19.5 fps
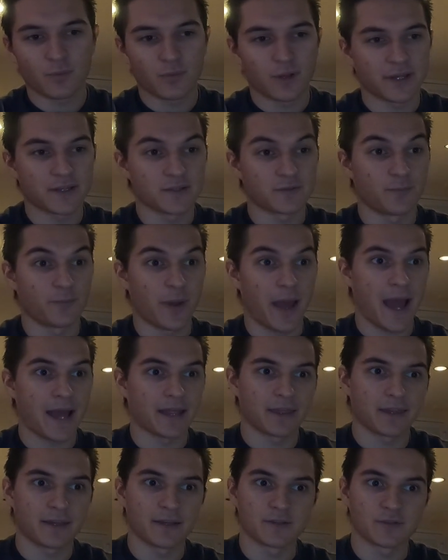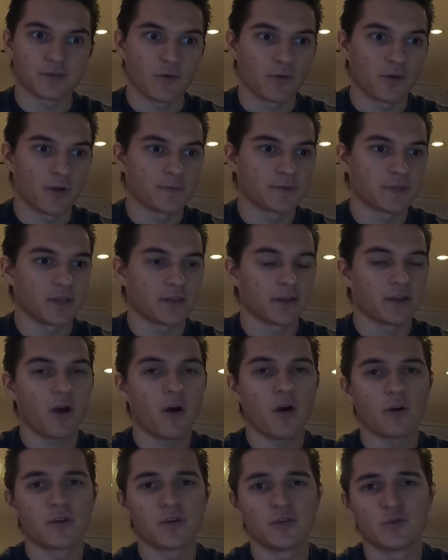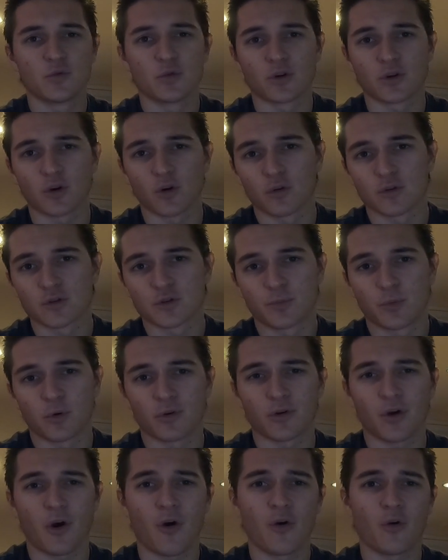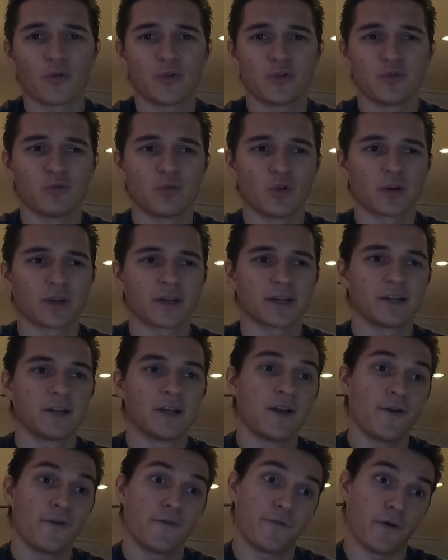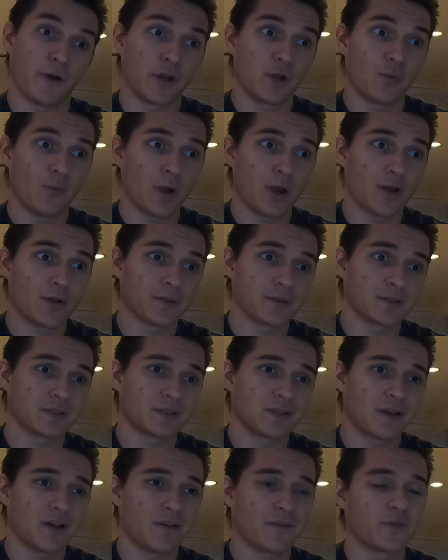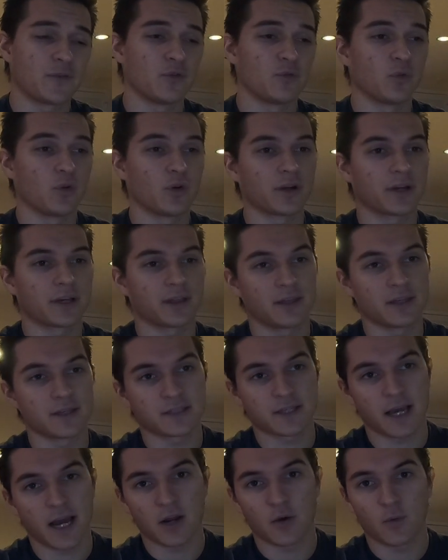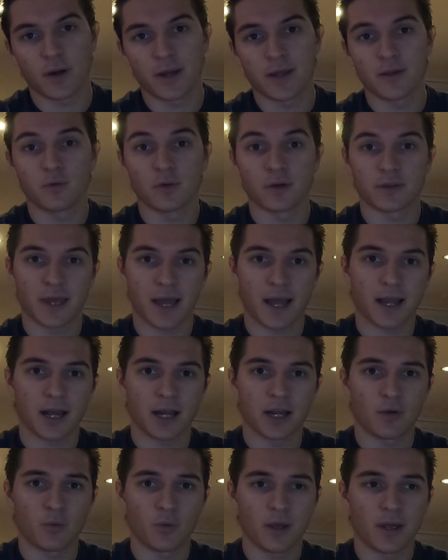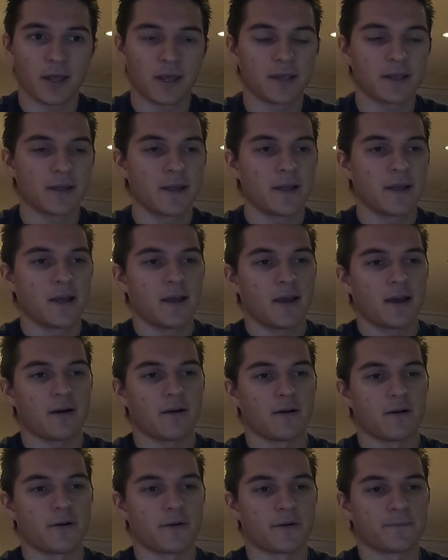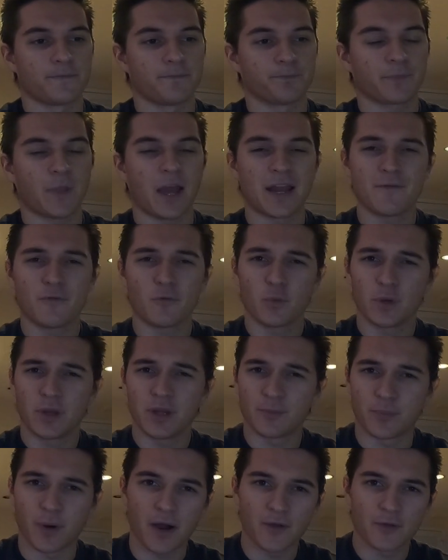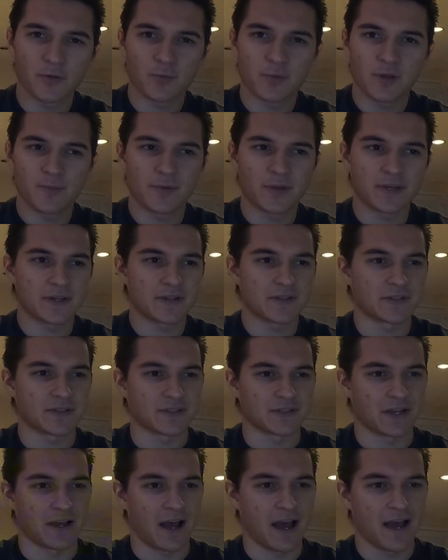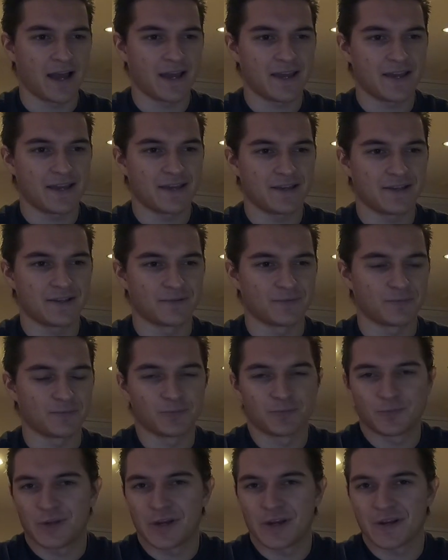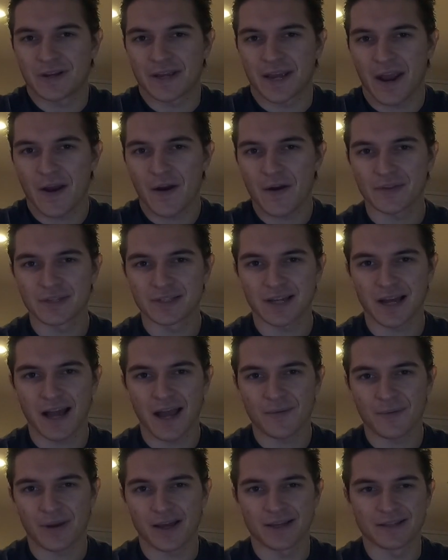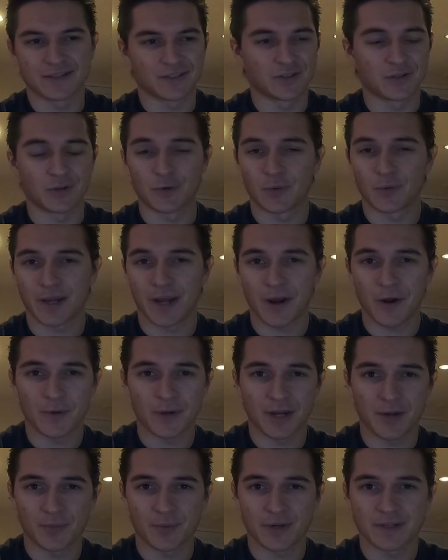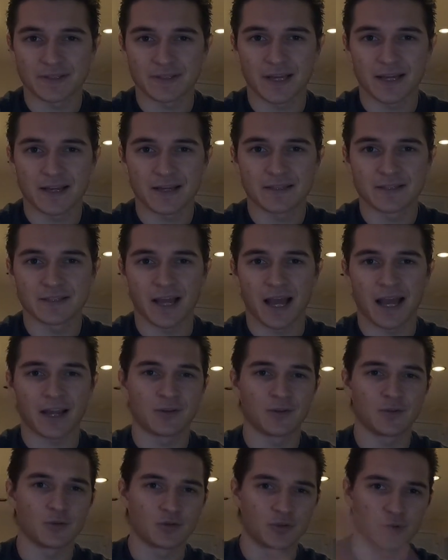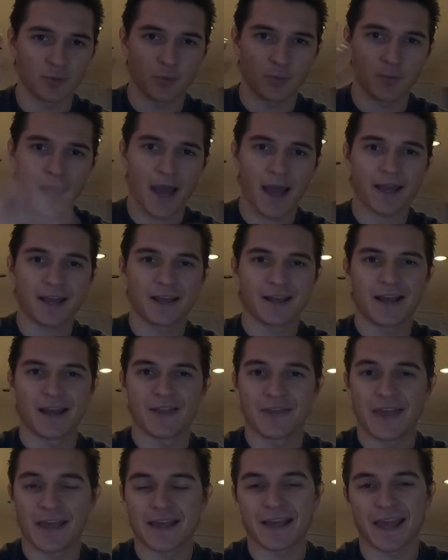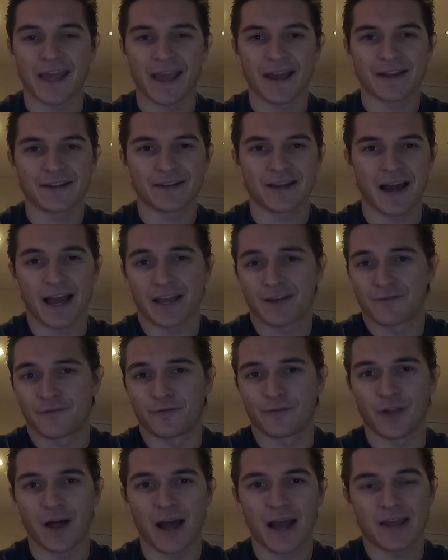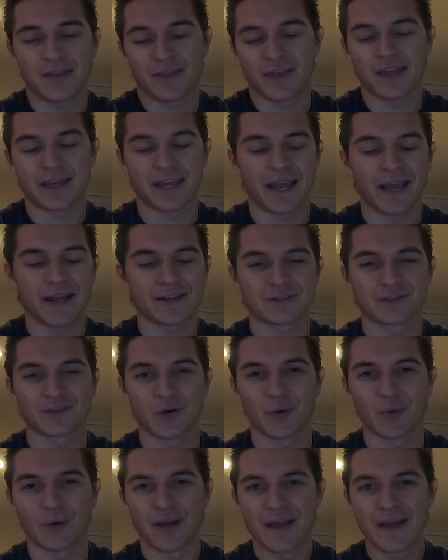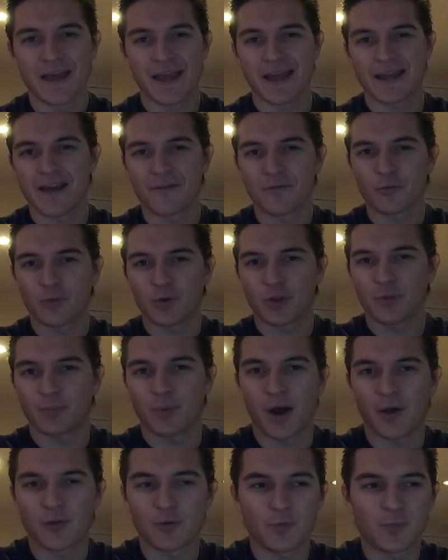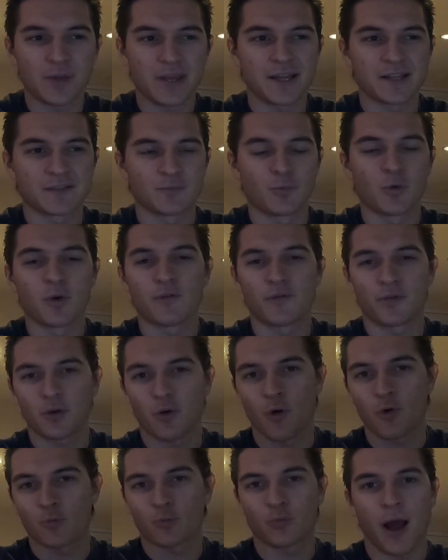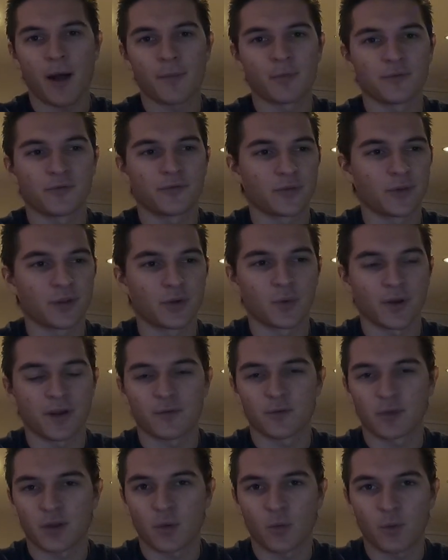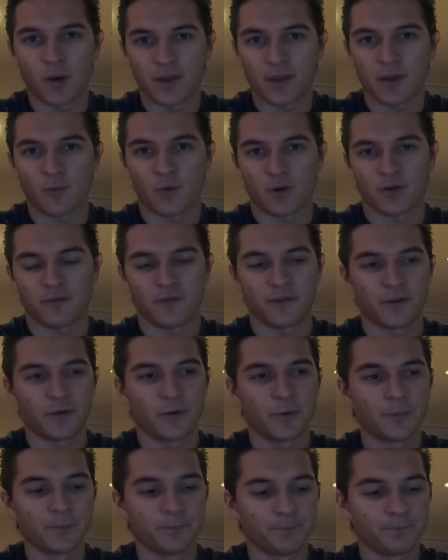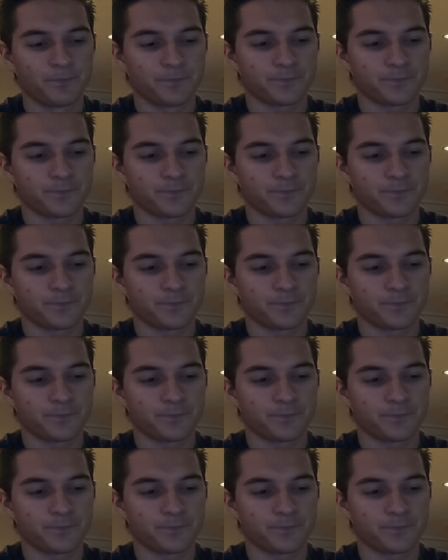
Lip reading: I guess, bad things growing up, saying like, oh, you do a girl sport, oh, you look funny wearing this stuff, you look this kind of way, you look that kind of way. It never really bothered me because I didn't care at the time, and I still don't care what anybody says. I can do a triple back and they can't. I can fly and they can't, so it never really bothered me. It's more of their own problem feeling whatever way they want to feel.